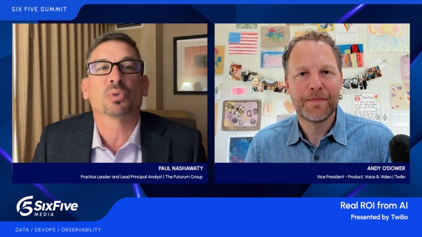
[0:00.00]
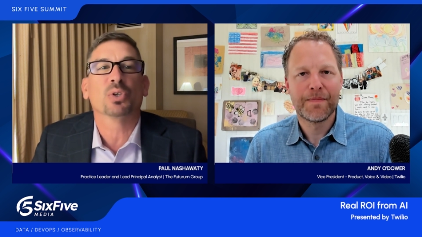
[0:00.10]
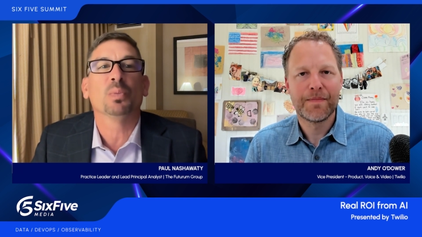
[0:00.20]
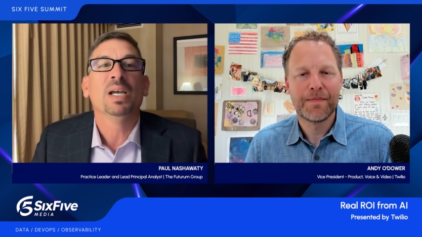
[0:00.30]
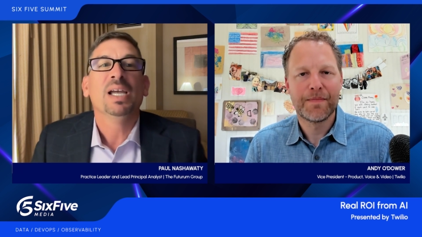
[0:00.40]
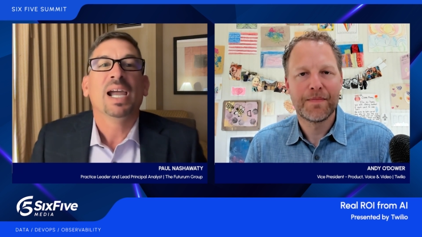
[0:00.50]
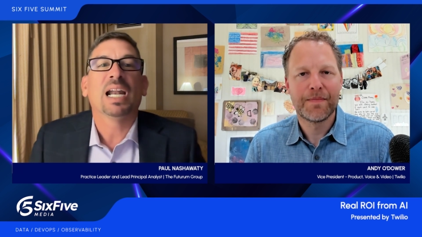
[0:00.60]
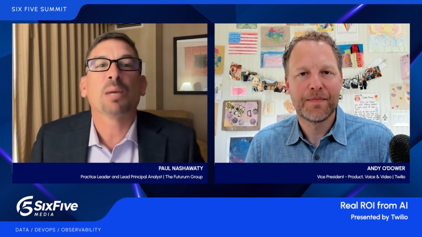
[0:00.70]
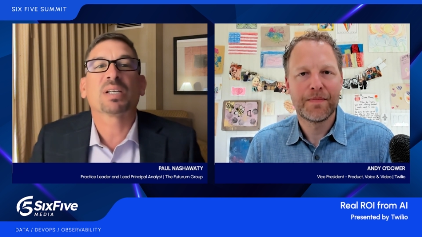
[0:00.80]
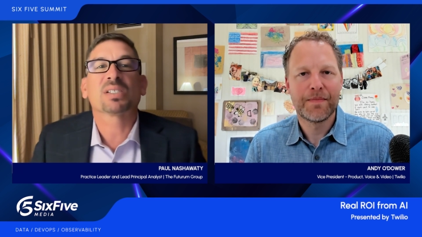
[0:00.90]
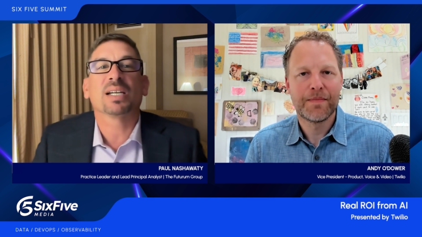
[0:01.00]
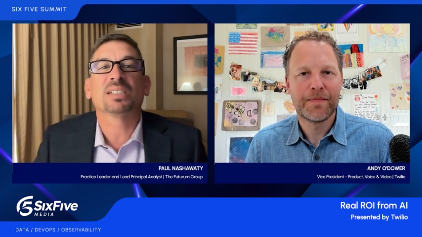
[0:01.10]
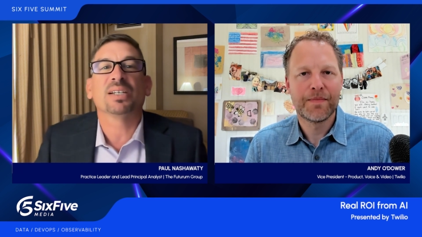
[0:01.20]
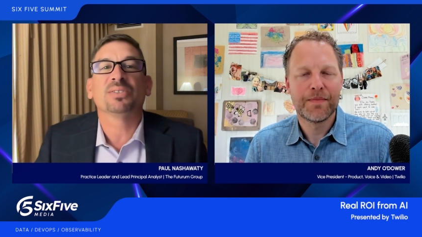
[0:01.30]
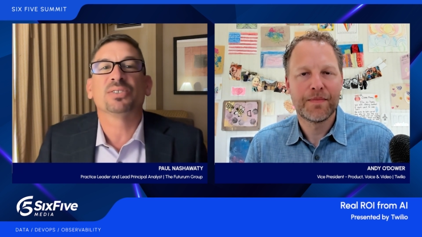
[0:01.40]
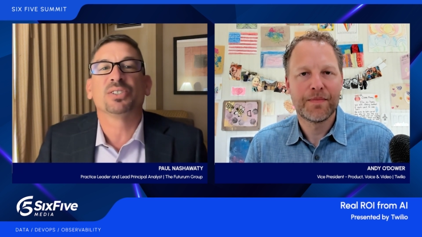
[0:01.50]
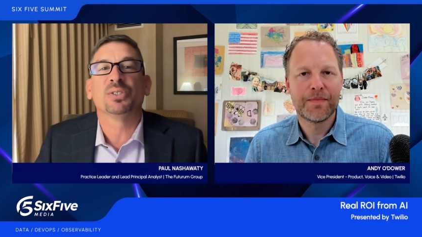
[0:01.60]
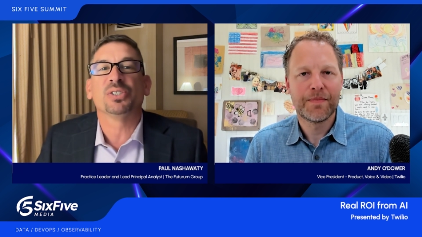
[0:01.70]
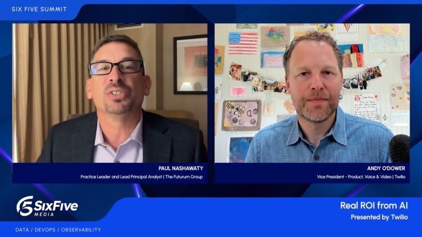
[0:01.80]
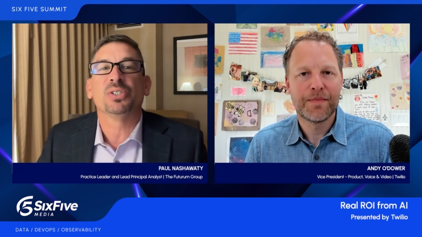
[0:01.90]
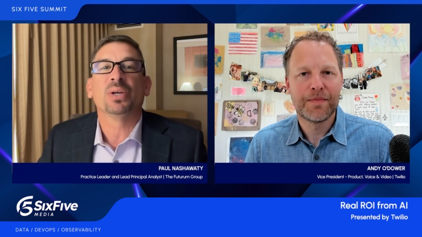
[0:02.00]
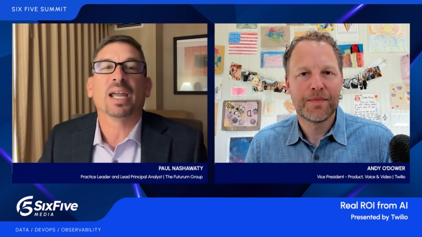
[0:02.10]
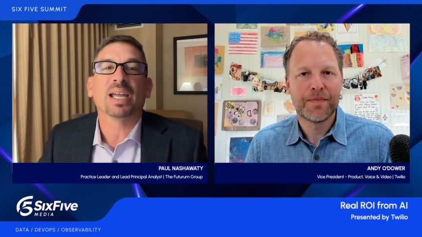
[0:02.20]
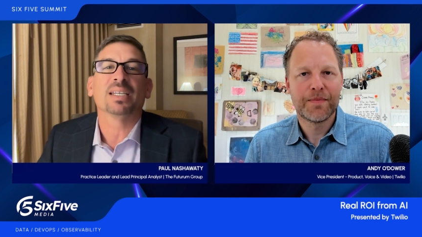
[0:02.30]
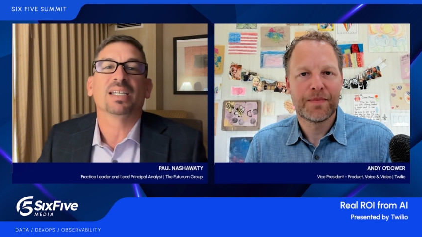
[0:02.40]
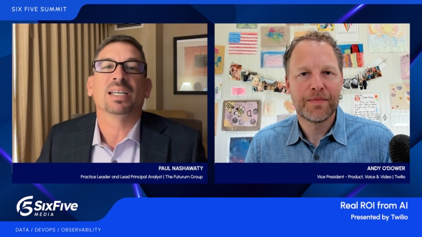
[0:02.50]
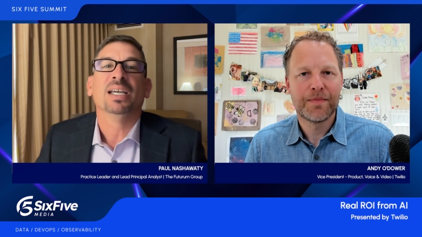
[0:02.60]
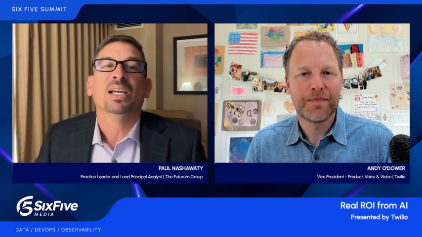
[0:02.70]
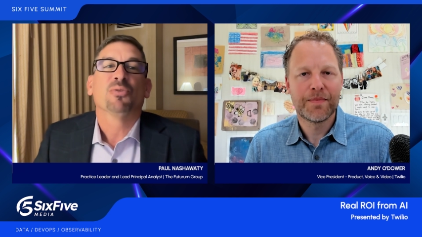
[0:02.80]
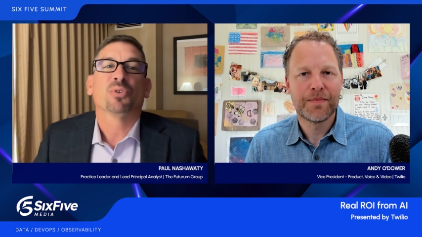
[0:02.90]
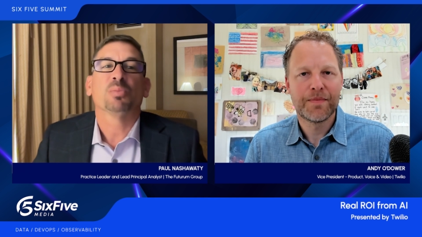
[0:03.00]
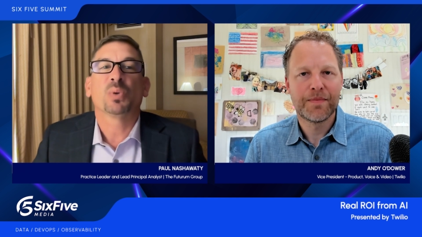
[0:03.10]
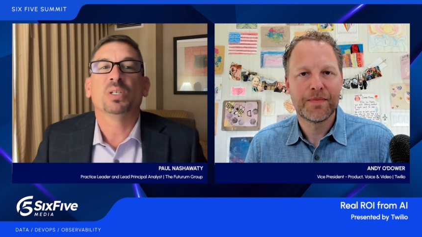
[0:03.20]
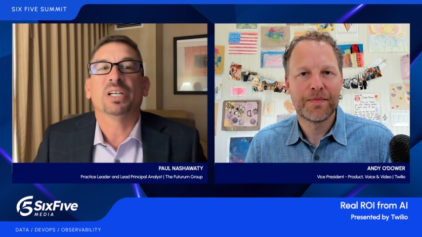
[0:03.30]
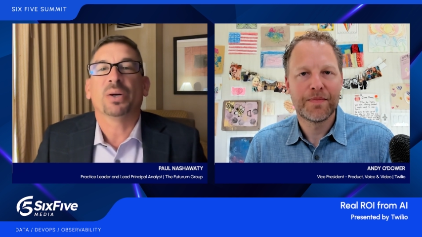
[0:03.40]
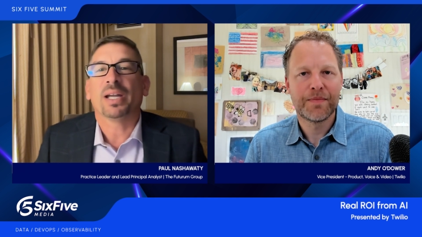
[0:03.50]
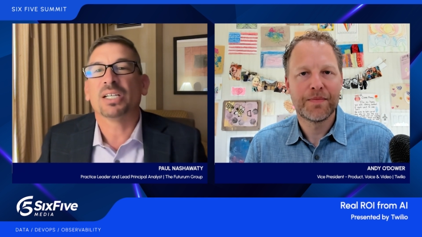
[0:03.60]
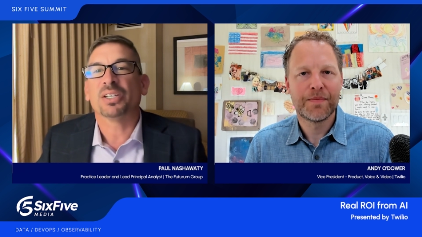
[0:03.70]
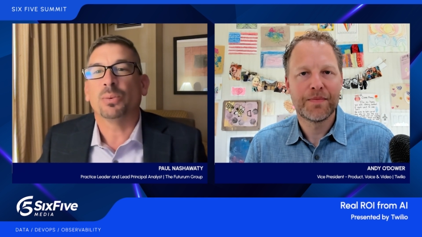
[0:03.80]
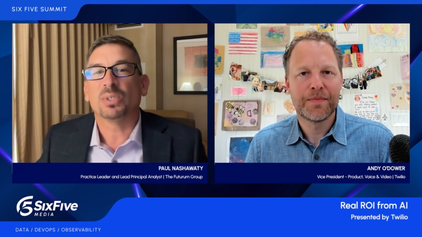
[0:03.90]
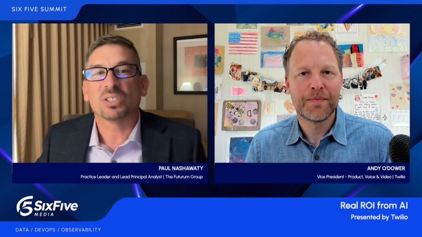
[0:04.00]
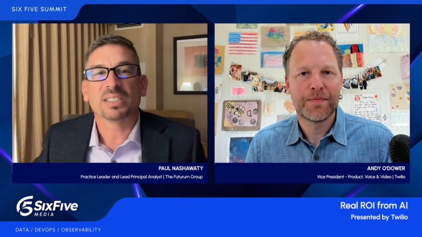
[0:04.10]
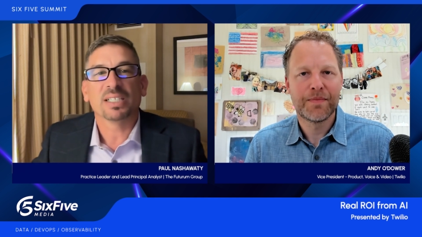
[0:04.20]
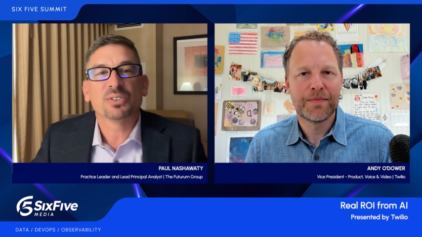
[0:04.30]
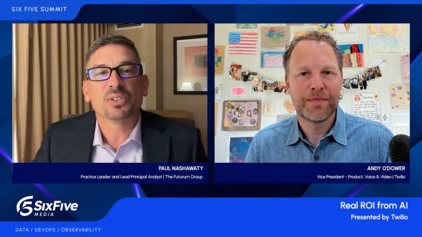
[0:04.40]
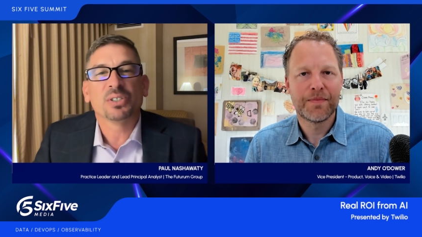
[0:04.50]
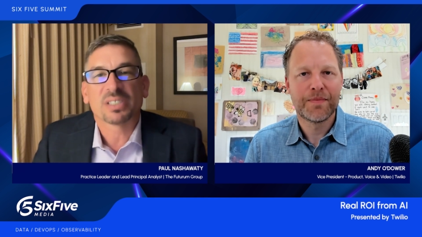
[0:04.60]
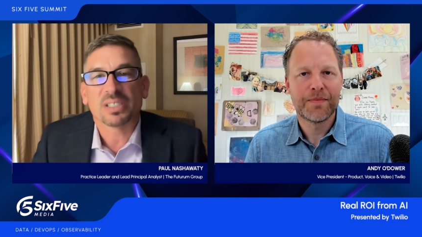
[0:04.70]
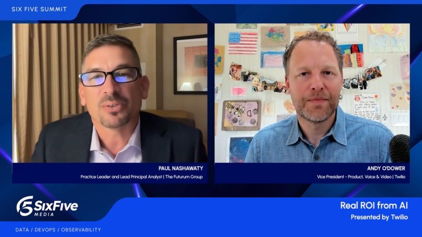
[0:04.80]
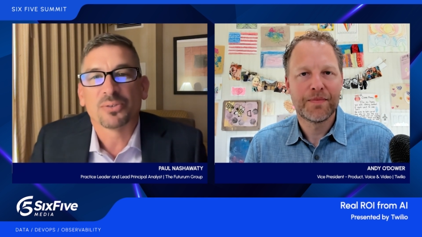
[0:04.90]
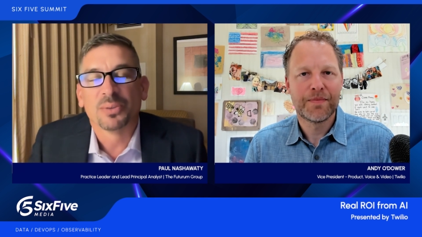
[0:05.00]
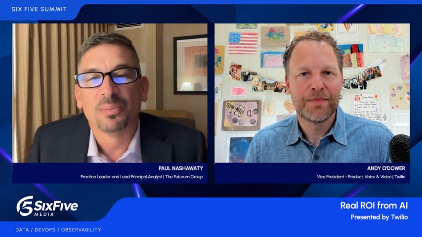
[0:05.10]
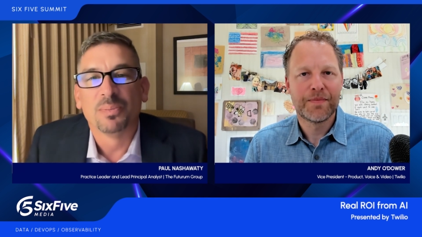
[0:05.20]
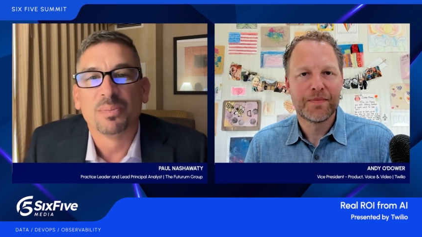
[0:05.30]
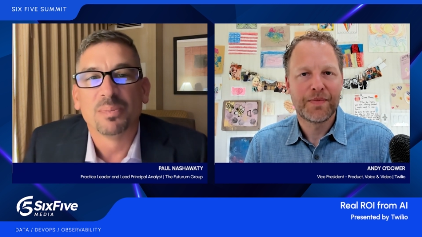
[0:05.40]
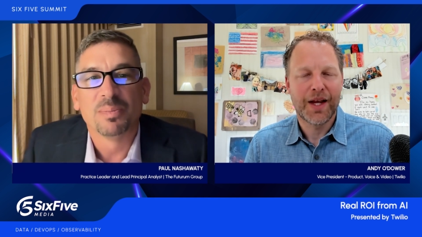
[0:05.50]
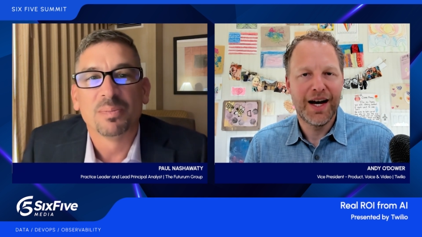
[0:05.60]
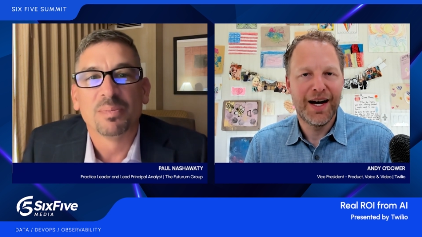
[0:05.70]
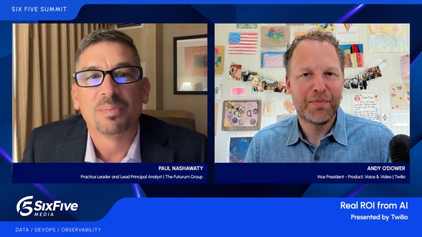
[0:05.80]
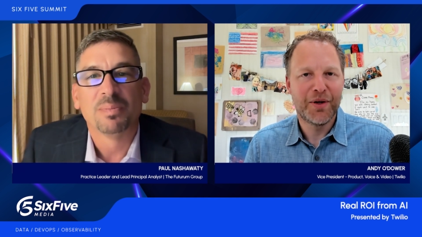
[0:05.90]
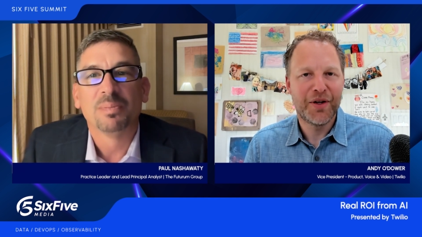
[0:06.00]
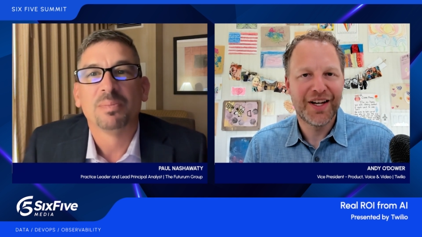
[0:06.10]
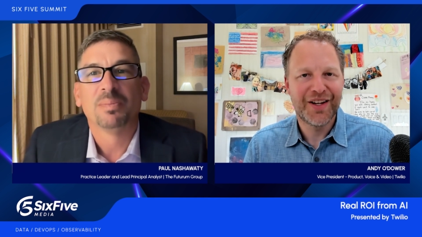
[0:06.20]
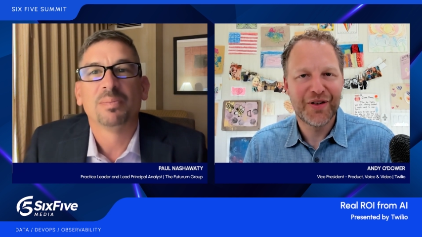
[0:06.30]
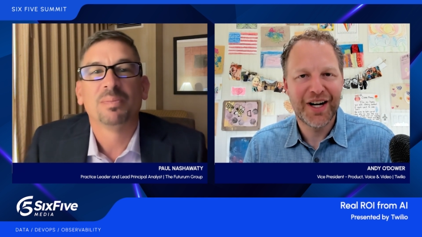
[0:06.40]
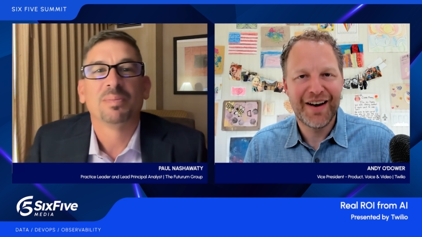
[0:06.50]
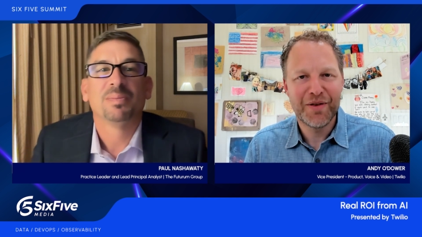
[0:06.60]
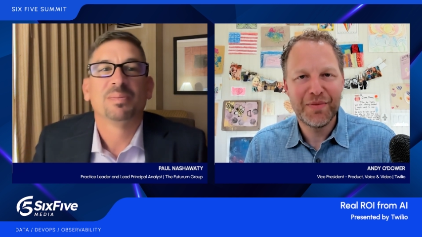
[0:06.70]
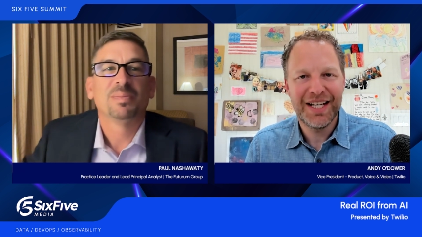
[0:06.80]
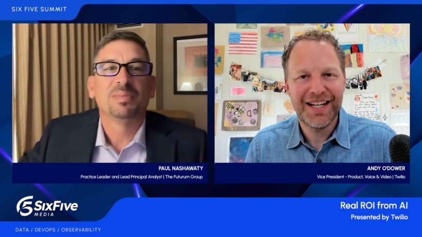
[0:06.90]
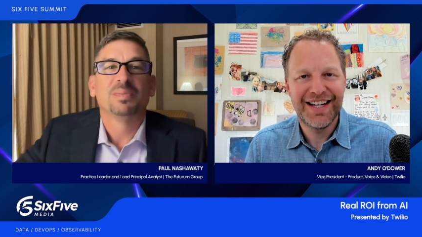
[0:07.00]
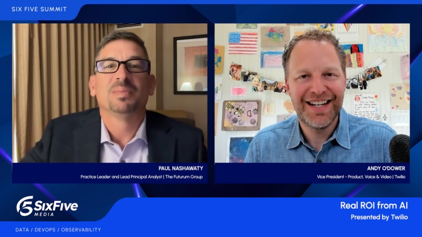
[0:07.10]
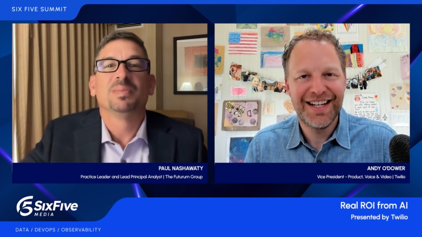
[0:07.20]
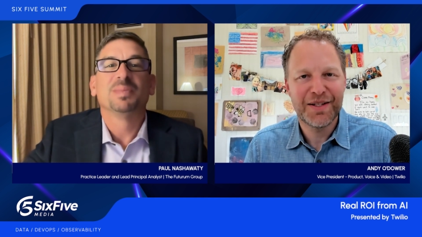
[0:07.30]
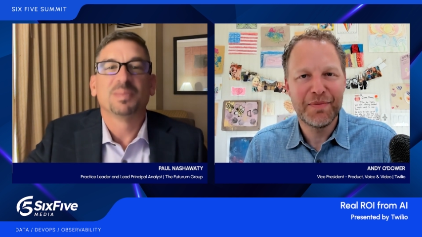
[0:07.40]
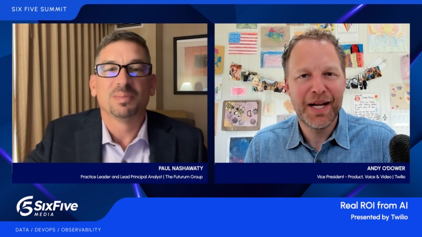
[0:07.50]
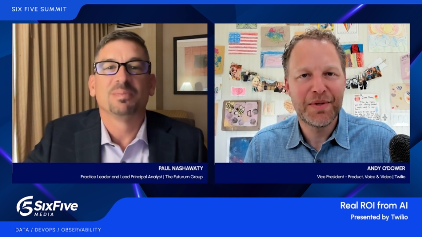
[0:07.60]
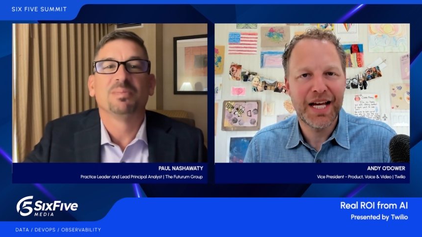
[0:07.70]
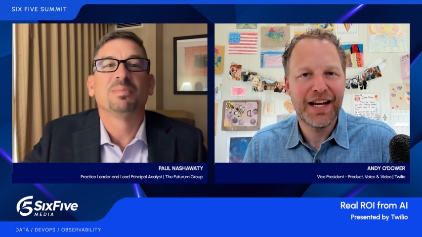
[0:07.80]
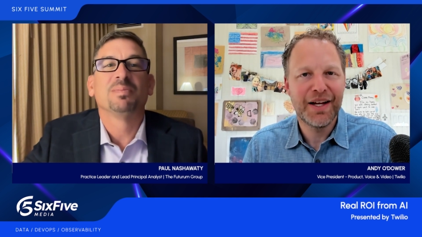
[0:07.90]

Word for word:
Speaker 1: Group, and I'm excited to introduce you to Andy from Twilio. Andy, would you like to introduce yourself?
Speaker 2: Hi, Paul. Thank you for having me. Uh, yes, my name is